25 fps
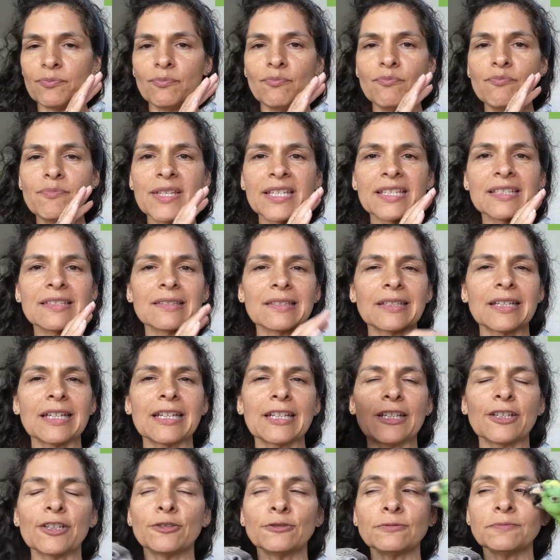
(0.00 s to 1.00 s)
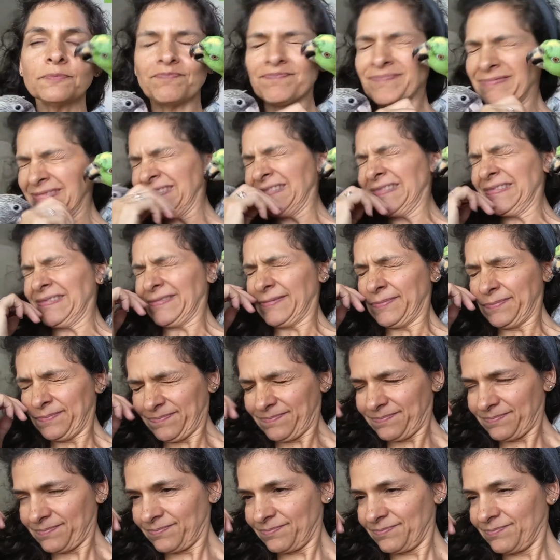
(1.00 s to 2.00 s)
misleading you
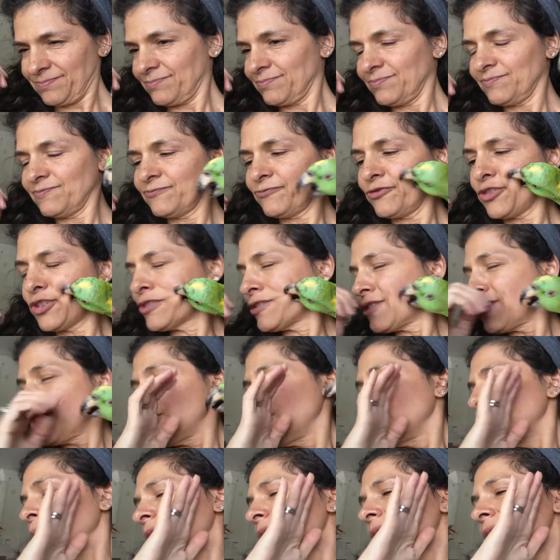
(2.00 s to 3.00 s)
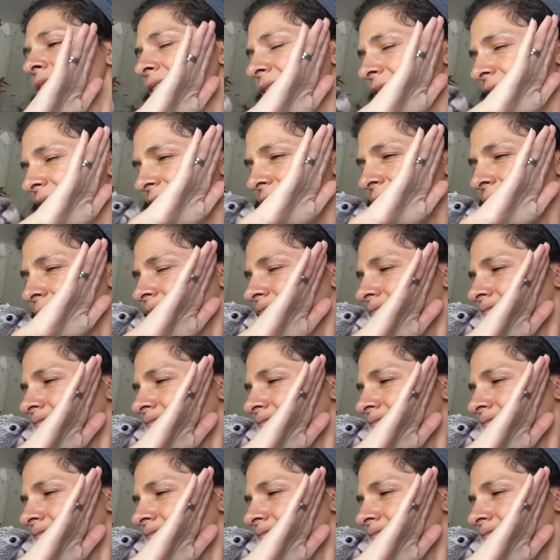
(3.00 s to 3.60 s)
for two reasons.